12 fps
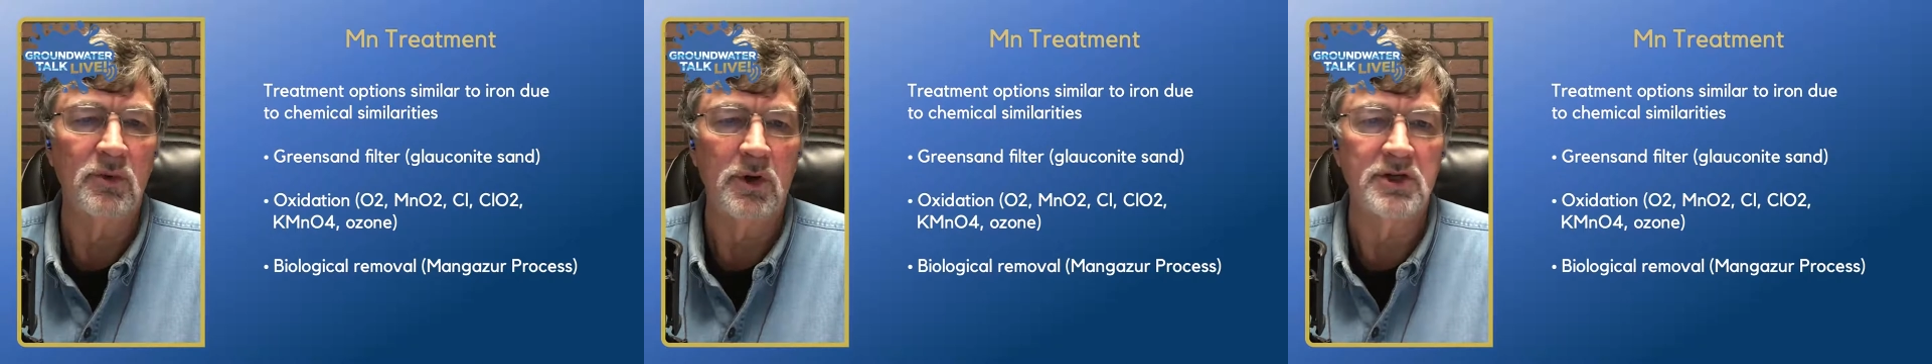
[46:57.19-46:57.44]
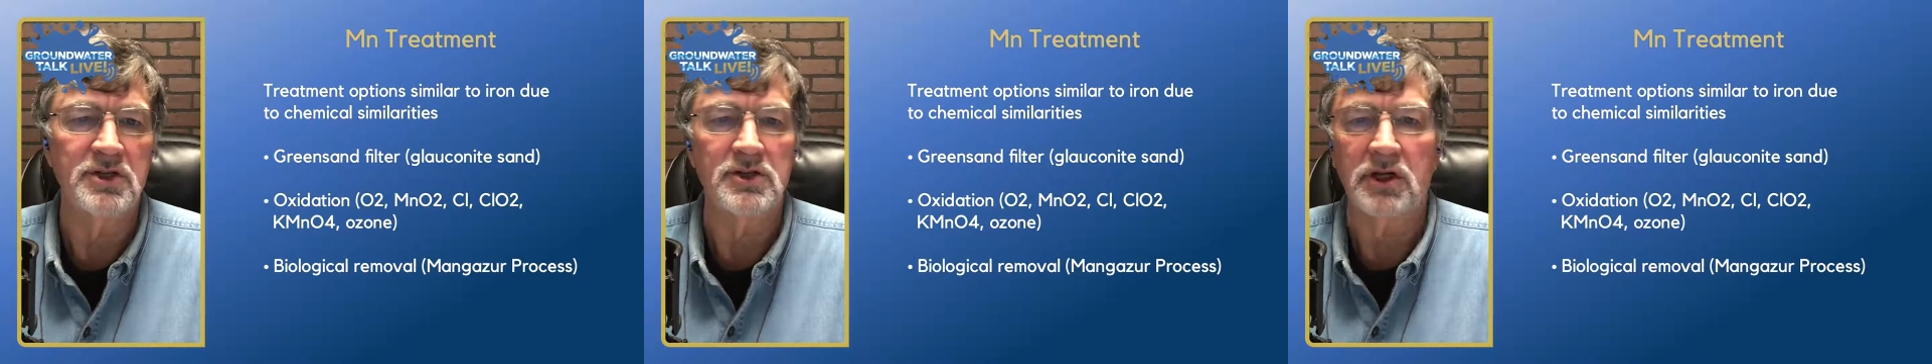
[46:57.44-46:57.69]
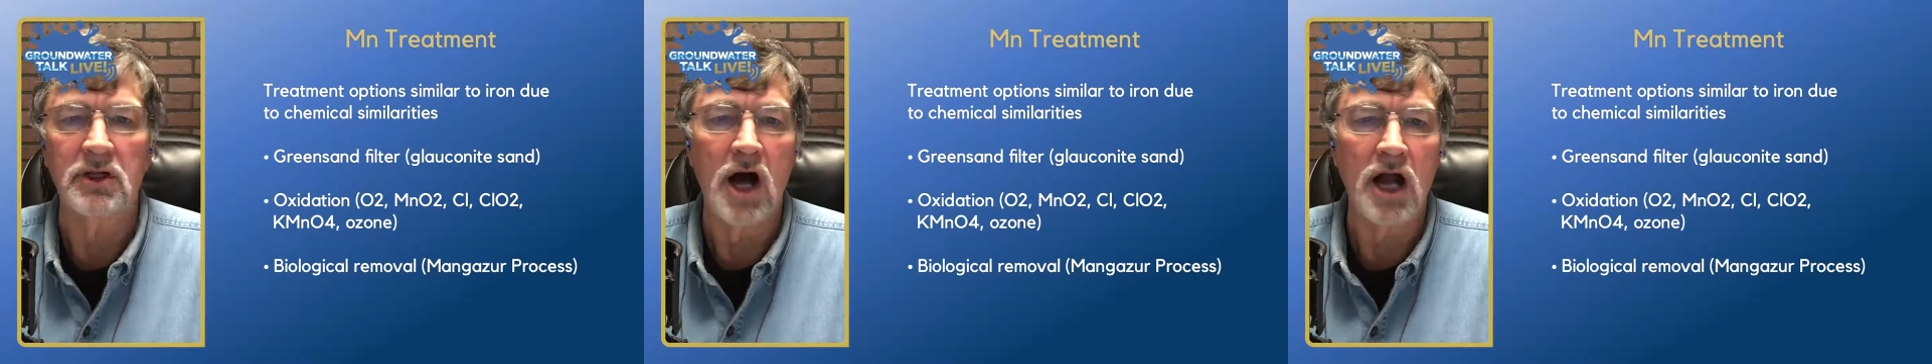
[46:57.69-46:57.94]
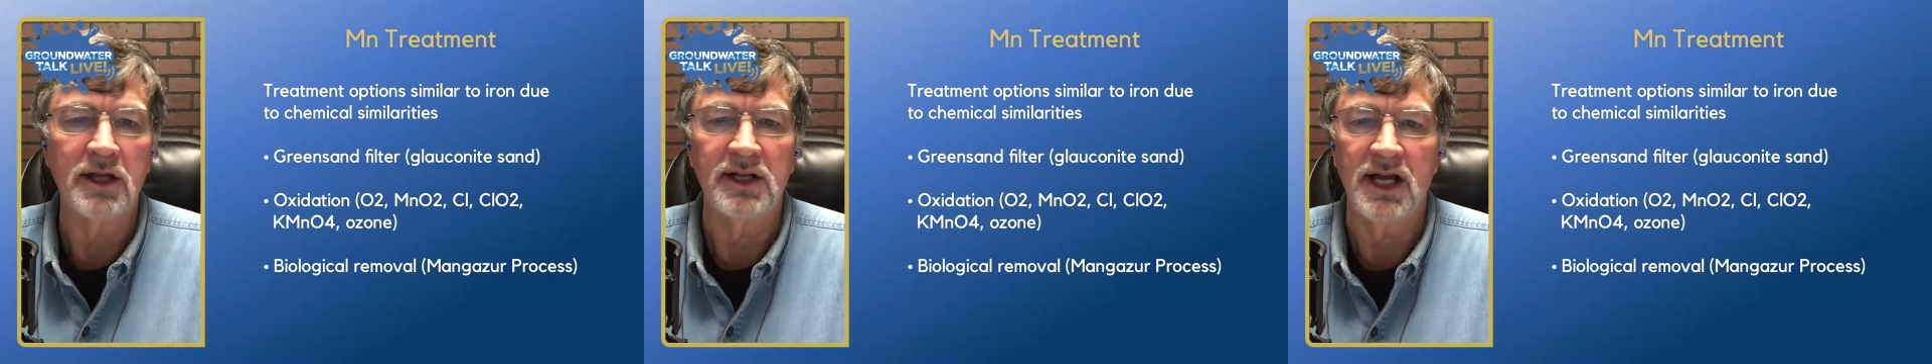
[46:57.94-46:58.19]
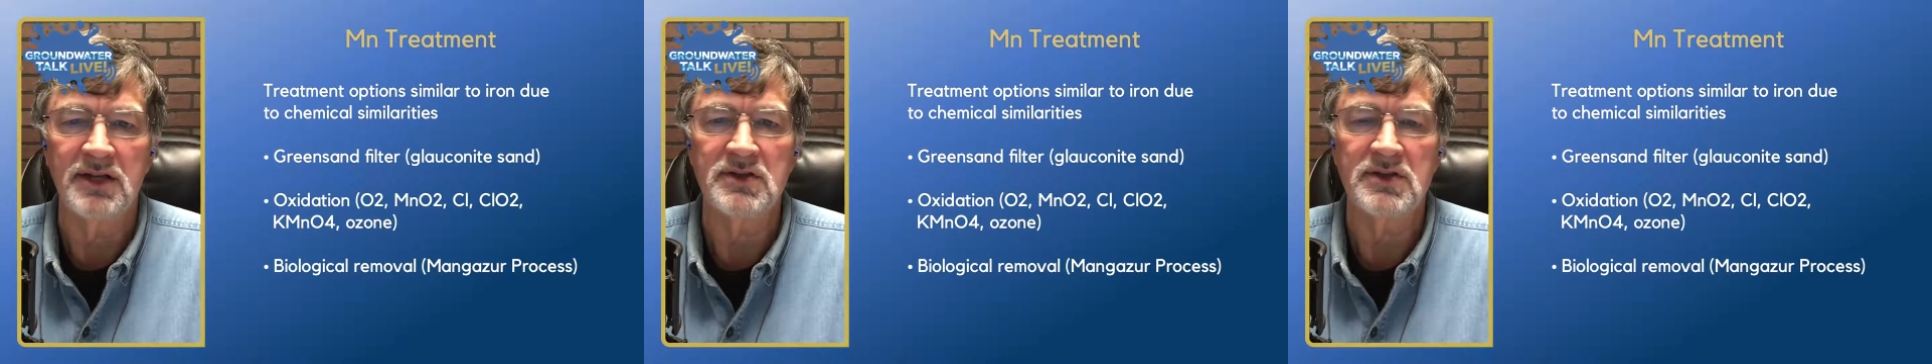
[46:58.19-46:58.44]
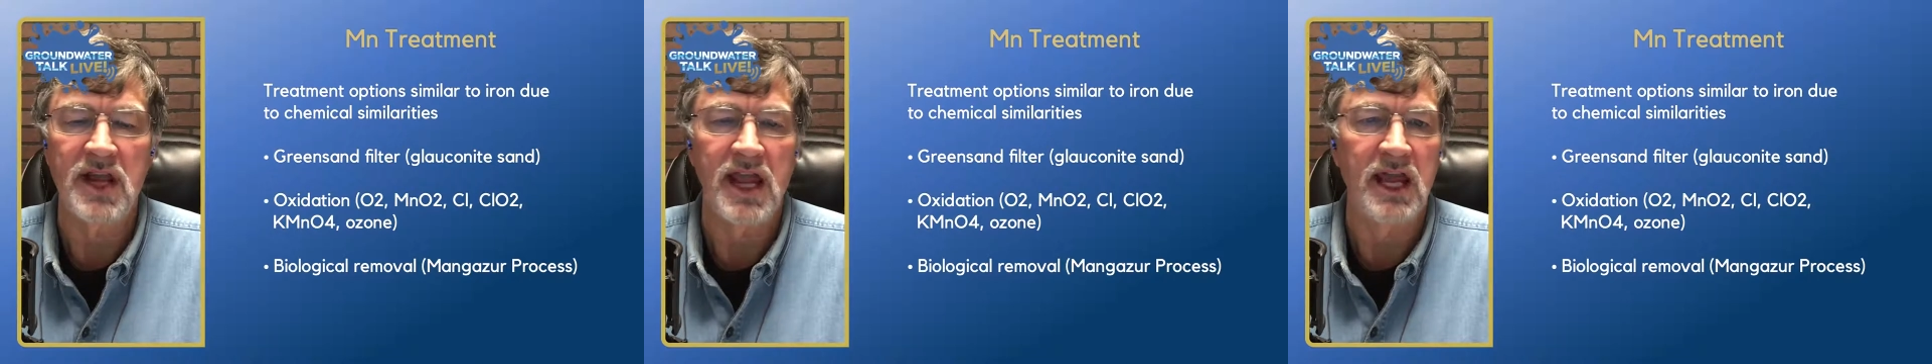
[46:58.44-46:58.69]
which is a glauconite
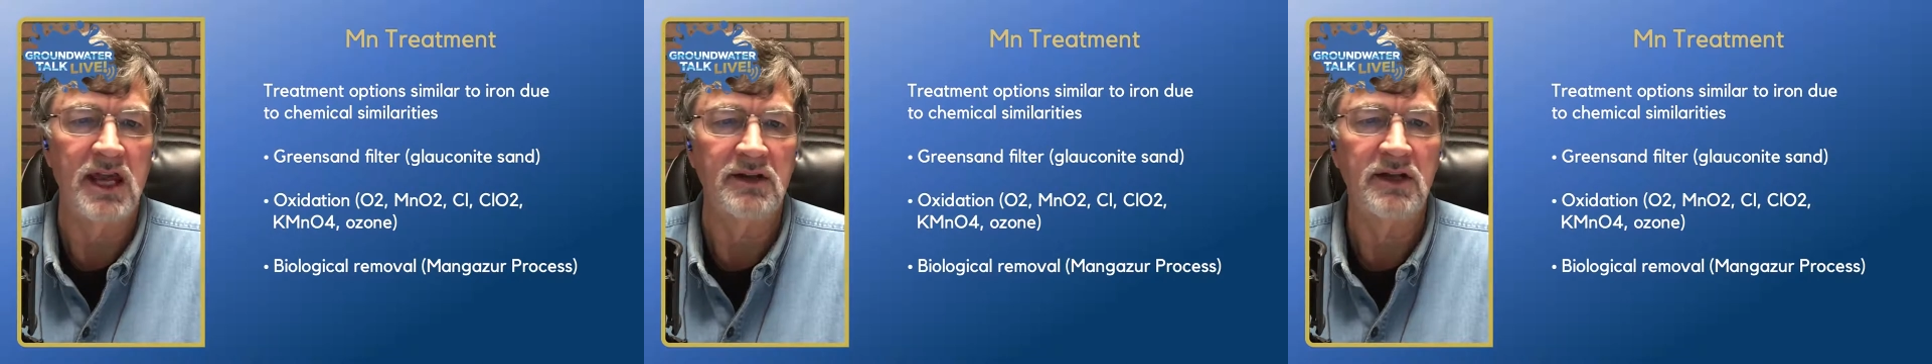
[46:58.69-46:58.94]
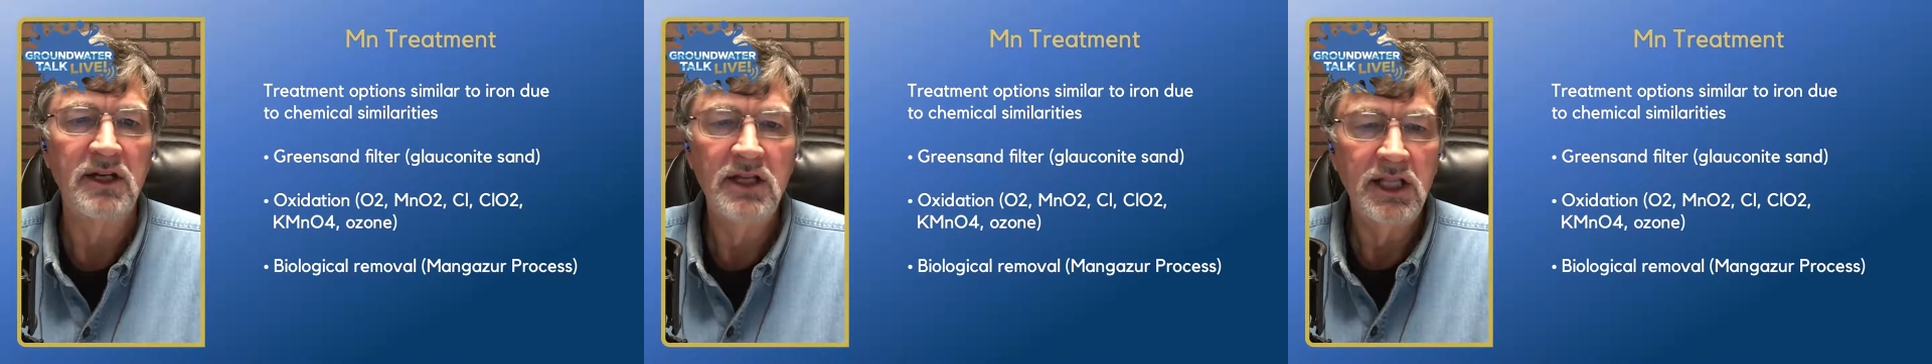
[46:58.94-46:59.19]
sand